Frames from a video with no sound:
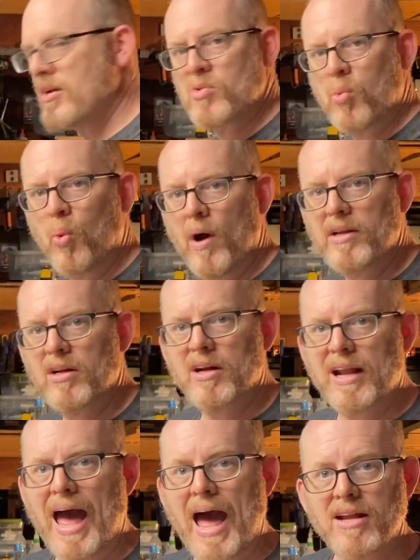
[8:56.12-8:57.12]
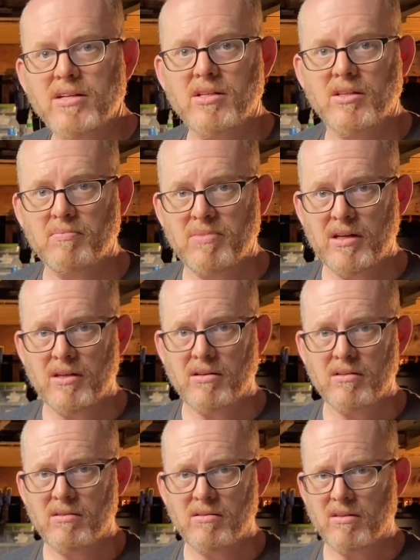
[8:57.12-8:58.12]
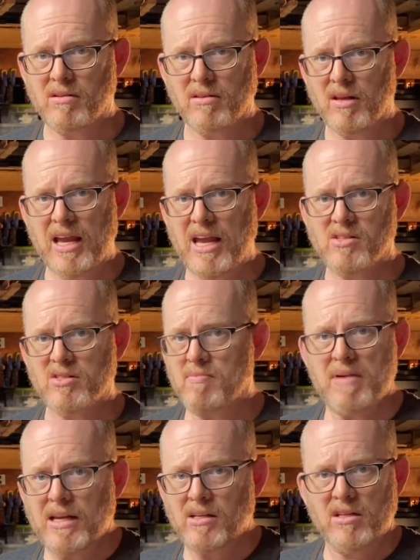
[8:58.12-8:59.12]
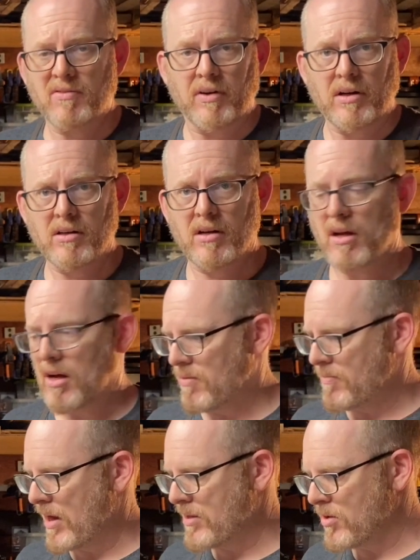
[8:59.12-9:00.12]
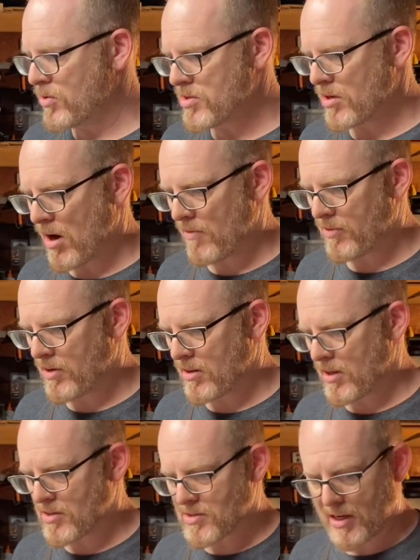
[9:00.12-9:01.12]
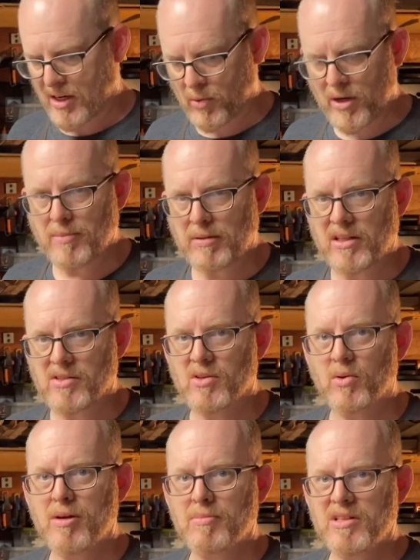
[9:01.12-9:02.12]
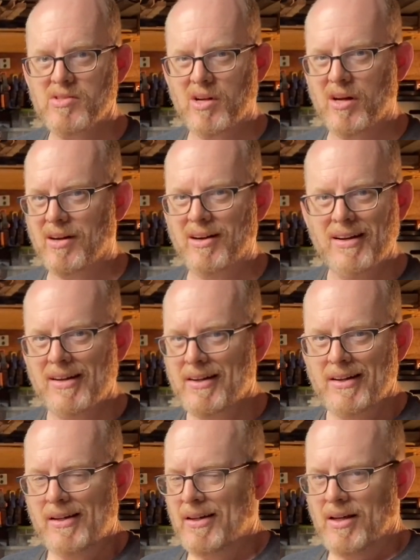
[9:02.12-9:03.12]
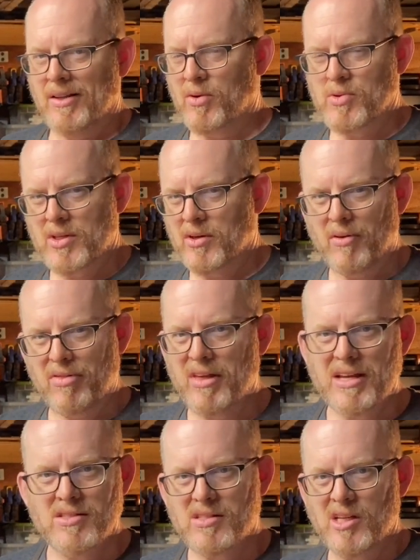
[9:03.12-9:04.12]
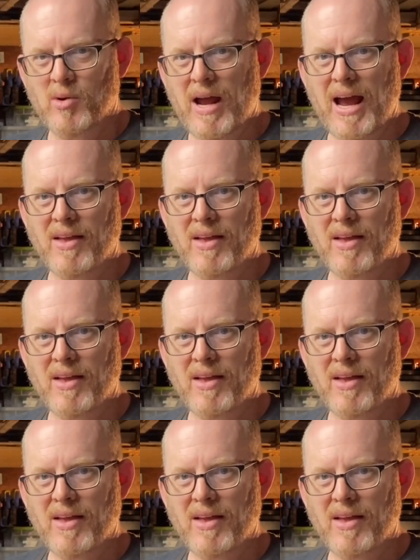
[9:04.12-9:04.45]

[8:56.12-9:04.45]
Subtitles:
what you're going to add to the bin, the case, to make it different. And those are often things like greeblies. Greeblies are those little things that you add